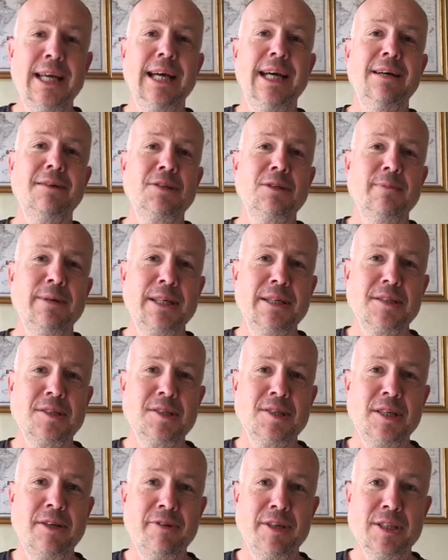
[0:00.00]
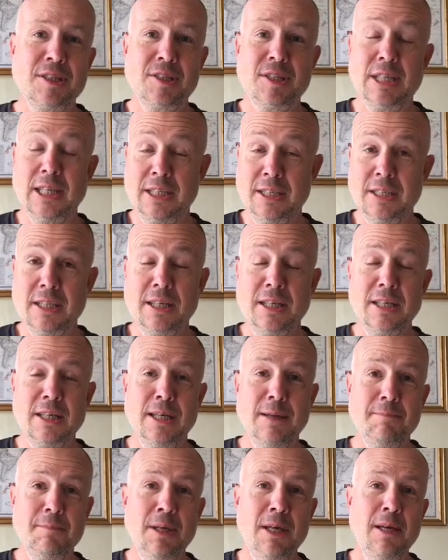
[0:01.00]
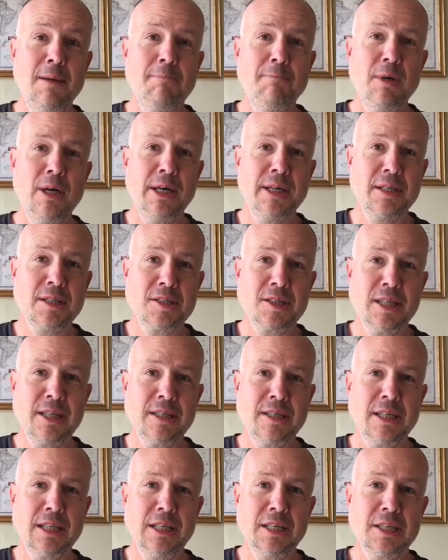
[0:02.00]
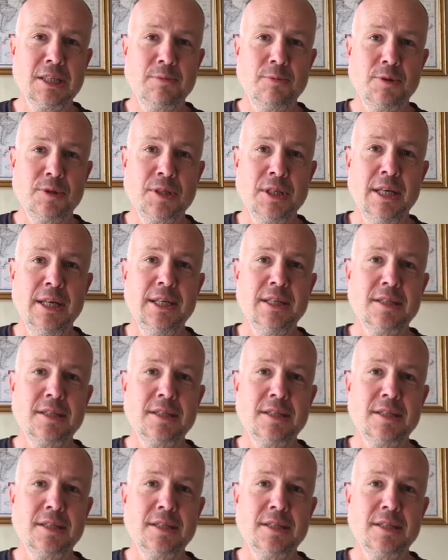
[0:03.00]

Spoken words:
How to Make a Serious Second Income Buying and Selling Collectibles,